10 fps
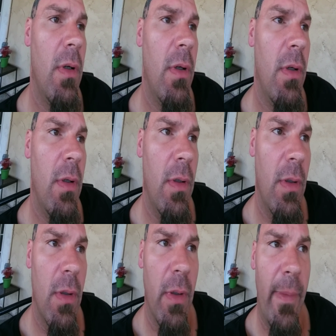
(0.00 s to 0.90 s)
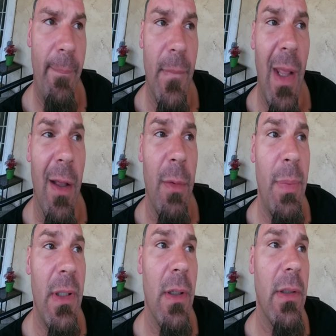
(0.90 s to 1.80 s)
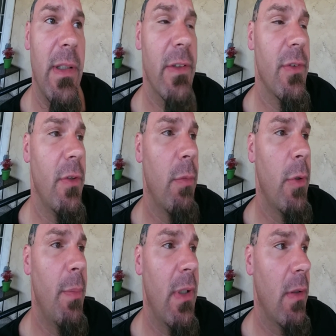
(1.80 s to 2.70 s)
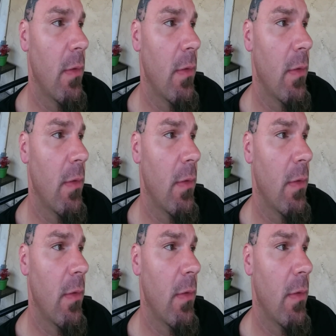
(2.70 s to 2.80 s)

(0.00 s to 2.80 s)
how to be a decent human being, how to be